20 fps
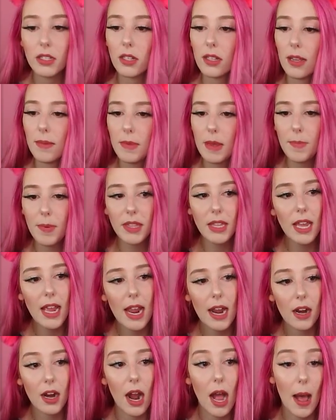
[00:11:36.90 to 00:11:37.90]
so let me put the
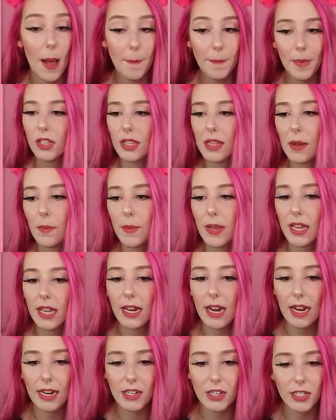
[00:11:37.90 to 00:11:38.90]
hair up so that we
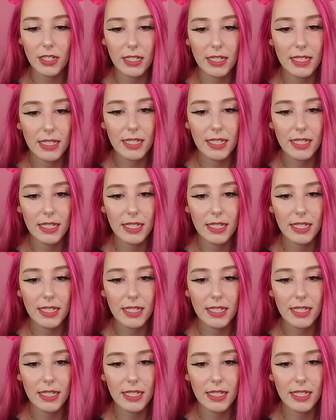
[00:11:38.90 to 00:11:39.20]
can actually